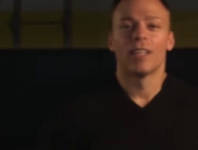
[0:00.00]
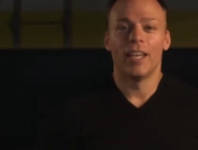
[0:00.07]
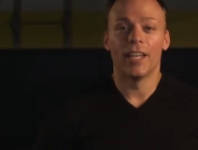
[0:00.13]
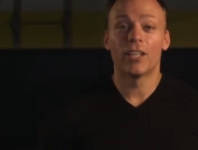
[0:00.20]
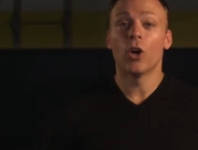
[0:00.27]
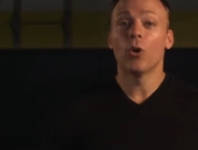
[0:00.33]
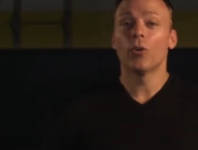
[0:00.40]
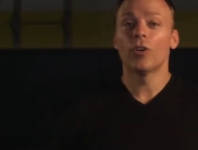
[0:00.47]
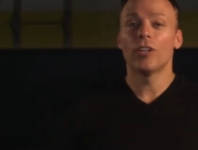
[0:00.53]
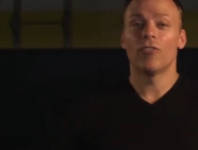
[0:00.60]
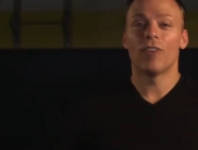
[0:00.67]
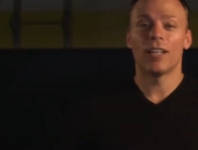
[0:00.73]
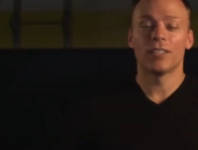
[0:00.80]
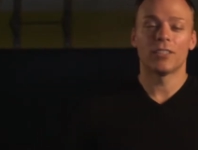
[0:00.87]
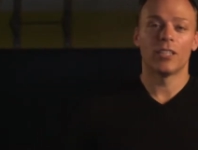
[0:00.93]
At Go Earn It
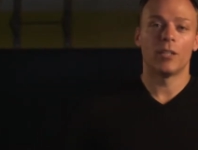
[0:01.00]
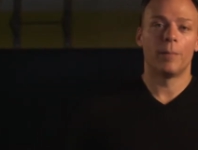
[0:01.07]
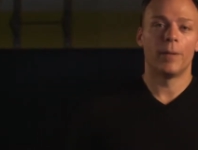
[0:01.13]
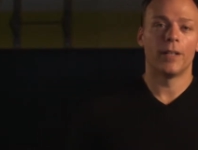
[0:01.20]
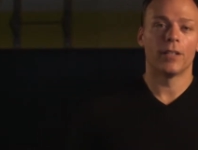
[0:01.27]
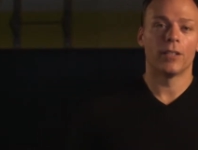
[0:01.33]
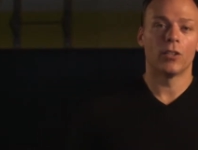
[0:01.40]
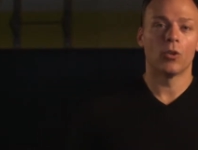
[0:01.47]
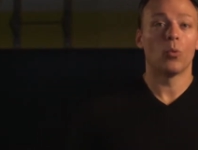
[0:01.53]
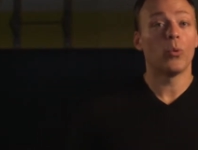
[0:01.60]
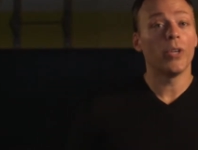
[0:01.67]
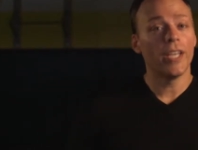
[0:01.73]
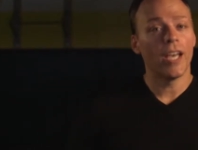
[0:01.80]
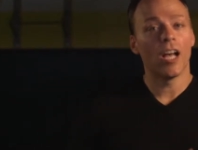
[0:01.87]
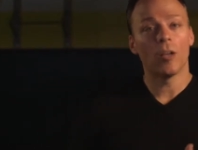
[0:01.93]
Wrestling Apparel,
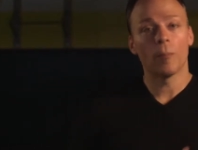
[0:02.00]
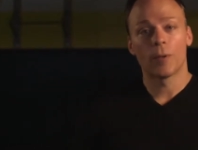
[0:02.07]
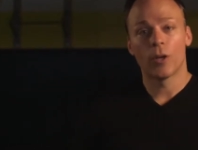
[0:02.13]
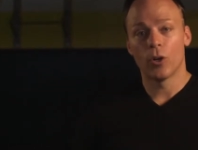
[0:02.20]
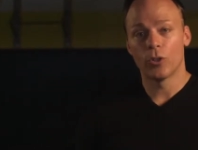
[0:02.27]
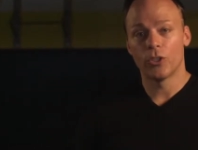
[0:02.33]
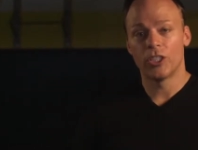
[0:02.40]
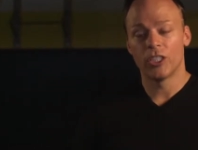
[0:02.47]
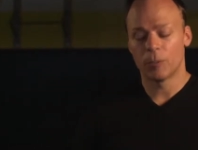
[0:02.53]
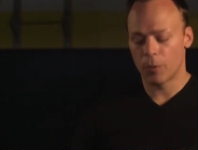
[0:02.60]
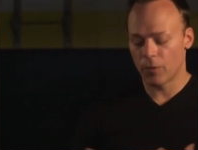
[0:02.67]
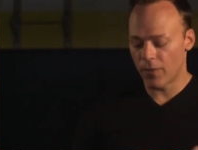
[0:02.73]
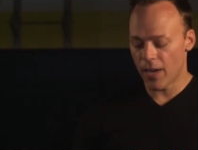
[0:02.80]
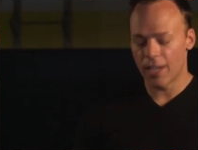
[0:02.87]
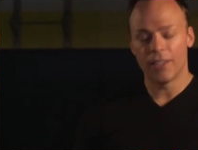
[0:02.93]
we help coaches
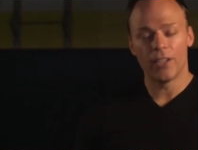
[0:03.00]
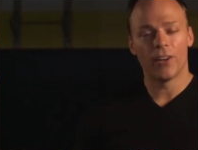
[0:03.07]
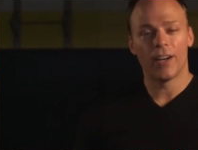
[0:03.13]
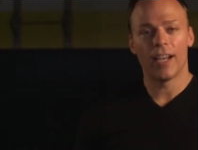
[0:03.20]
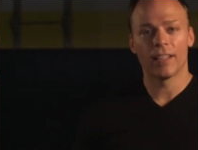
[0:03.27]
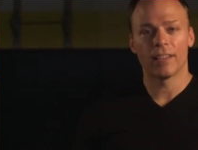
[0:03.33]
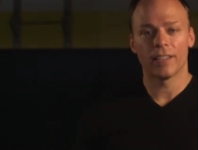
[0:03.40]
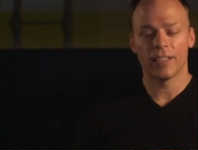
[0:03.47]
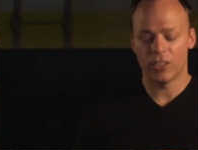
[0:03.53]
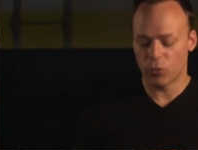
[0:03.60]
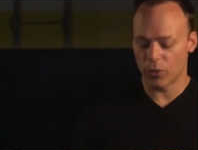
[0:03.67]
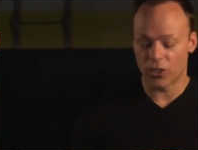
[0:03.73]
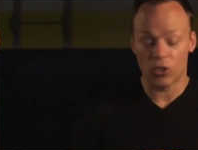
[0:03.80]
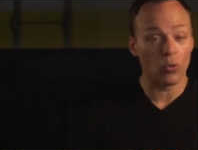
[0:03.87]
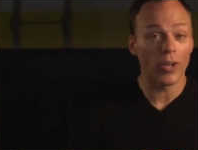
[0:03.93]
provide their athletes
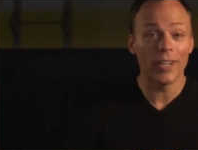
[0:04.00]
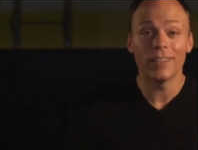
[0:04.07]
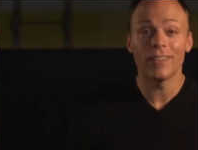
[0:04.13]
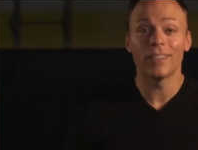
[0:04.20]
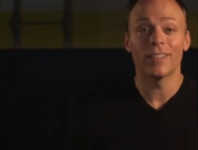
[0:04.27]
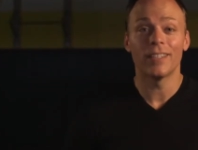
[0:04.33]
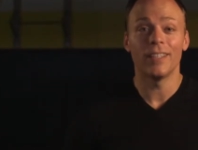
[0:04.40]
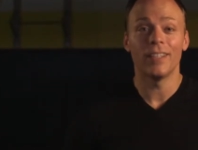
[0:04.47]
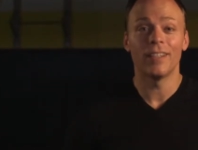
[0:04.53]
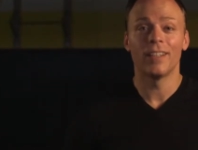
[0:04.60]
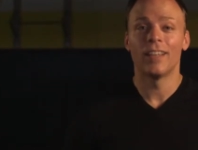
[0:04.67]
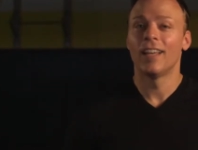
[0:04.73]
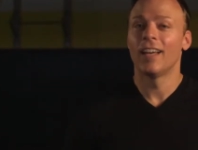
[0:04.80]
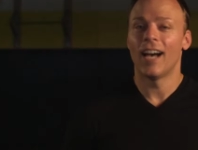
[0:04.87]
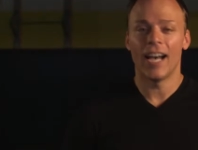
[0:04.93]
with great looking,
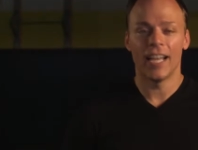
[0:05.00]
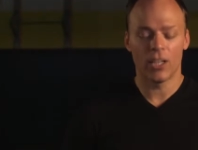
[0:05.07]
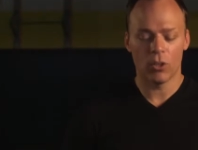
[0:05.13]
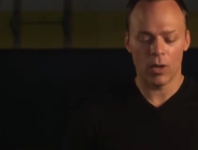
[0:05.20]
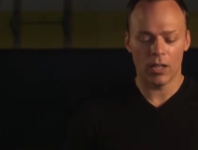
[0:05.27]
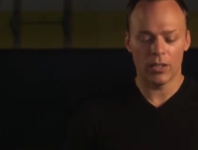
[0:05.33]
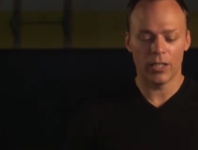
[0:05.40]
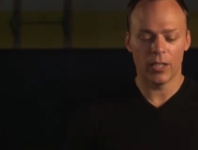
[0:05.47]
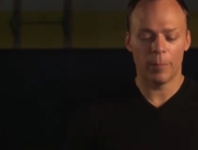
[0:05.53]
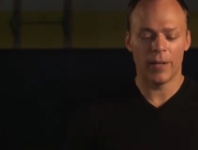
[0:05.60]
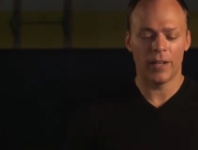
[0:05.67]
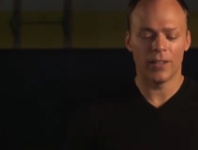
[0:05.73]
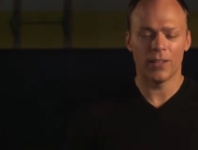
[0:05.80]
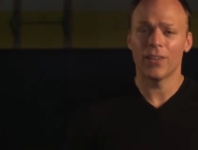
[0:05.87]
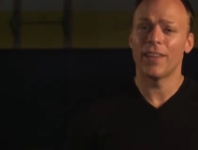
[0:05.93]
high quality
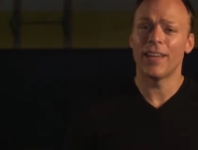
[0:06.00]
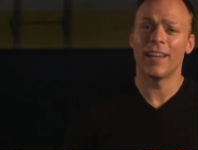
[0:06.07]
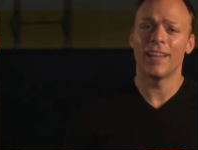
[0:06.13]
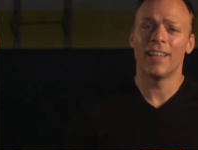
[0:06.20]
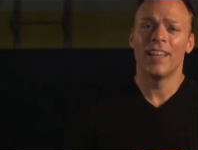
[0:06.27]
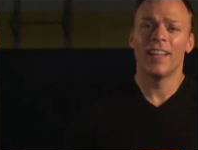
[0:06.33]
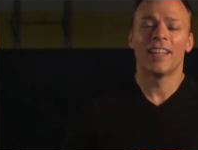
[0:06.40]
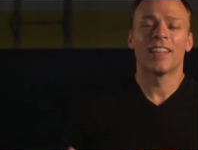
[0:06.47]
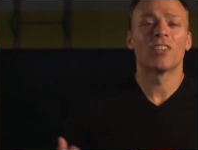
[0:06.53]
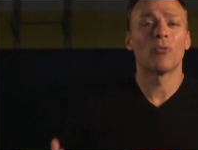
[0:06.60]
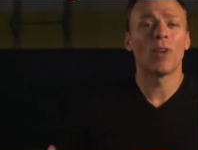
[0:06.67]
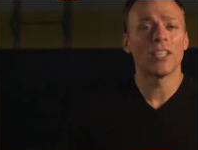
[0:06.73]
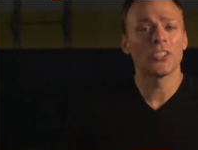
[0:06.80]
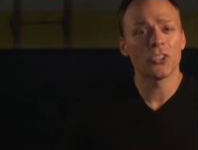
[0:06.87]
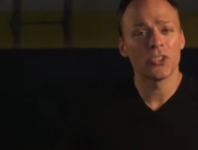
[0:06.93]
apparel that the
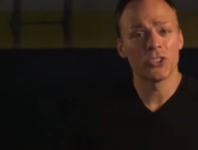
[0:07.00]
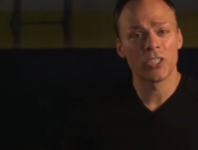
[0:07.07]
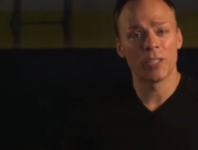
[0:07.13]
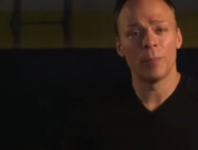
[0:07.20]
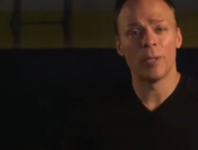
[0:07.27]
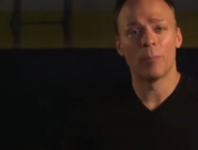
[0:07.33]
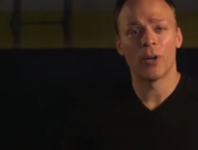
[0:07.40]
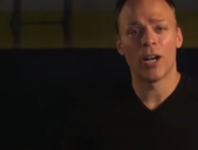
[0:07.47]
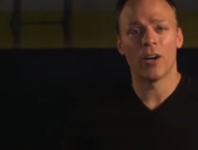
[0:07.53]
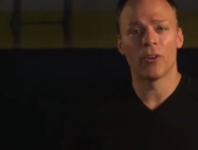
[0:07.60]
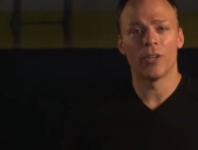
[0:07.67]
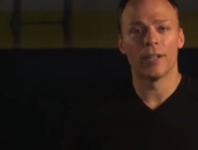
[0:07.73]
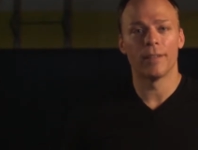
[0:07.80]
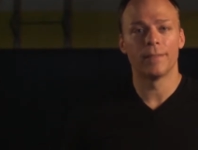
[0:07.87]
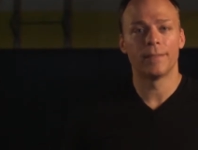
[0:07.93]
wrestlers can be proud
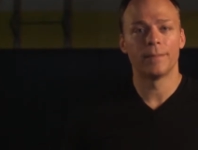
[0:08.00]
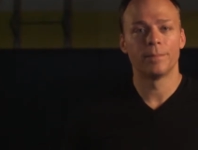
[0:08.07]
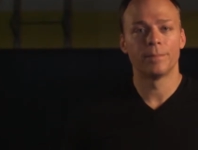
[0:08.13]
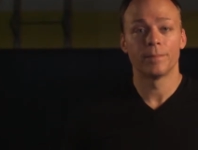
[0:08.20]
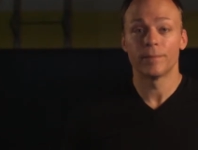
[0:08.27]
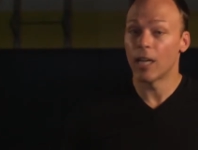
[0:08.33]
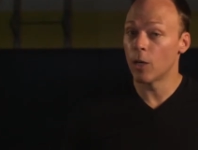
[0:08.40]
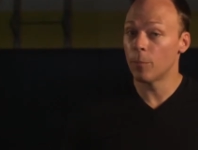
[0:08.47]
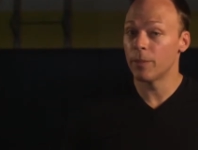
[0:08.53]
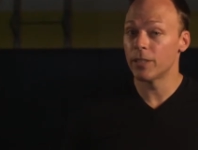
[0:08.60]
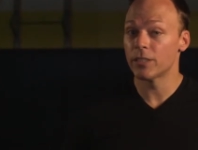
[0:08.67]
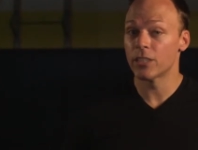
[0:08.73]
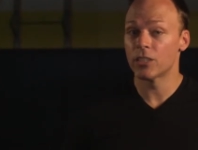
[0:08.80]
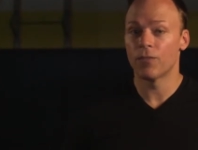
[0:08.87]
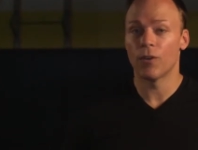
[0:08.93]
of. Our
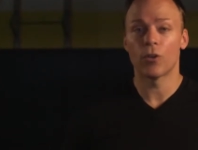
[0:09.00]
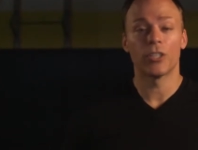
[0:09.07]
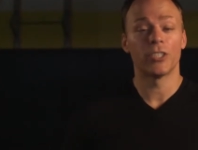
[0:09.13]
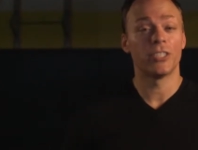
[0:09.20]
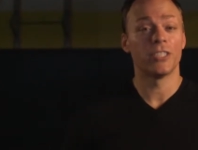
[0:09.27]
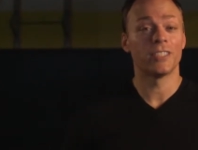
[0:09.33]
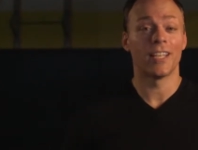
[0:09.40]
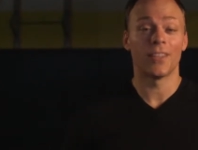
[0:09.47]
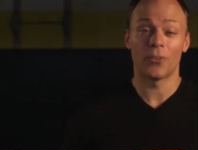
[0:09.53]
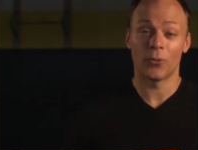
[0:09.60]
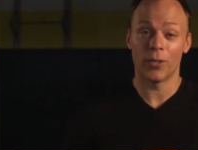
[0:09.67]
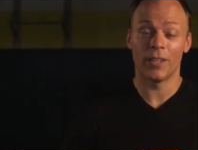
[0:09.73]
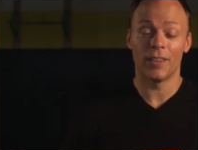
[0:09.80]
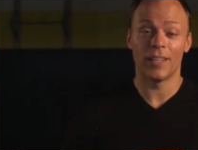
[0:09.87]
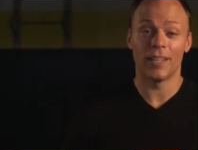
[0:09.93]
business focuses on
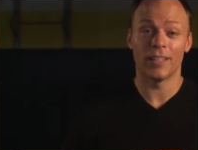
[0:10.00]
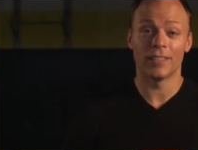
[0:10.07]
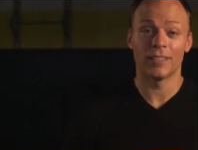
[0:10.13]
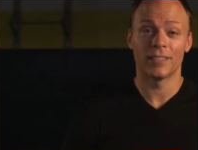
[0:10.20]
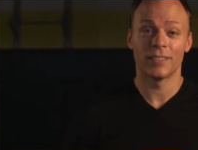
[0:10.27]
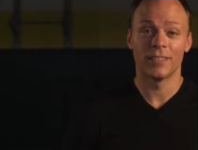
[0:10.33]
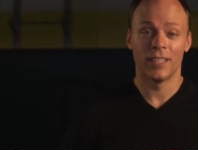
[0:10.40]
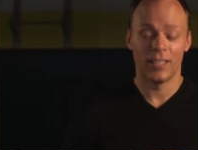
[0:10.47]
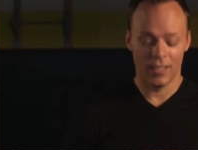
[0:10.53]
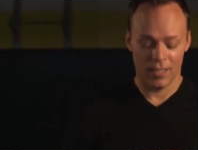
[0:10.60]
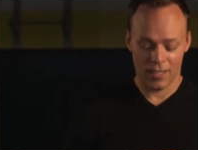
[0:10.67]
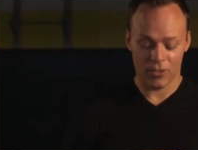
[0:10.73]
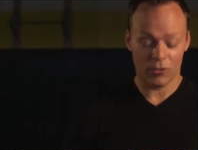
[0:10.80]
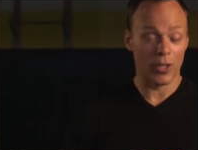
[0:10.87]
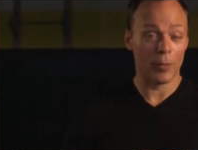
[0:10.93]
three things
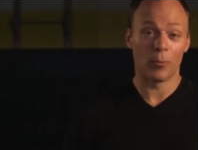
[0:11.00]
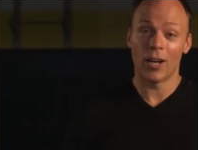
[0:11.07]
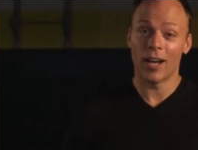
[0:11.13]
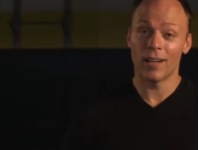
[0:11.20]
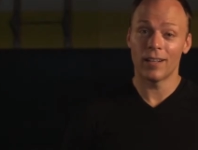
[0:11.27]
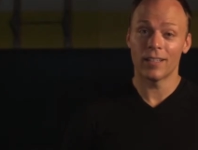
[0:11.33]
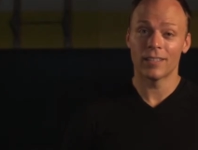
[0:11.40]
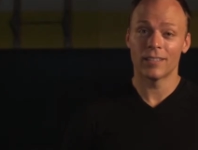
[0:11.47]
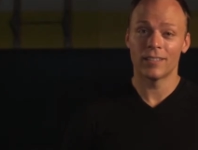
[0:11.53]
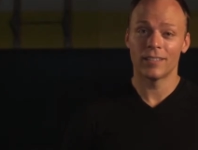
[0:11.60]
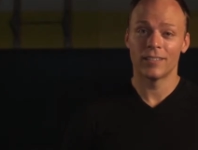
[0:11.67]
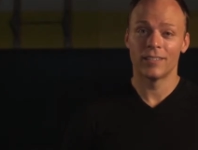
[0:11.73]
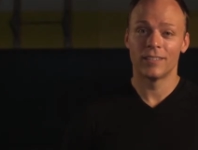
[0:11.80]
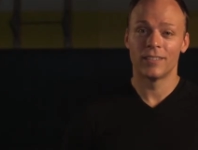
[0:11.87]
great products,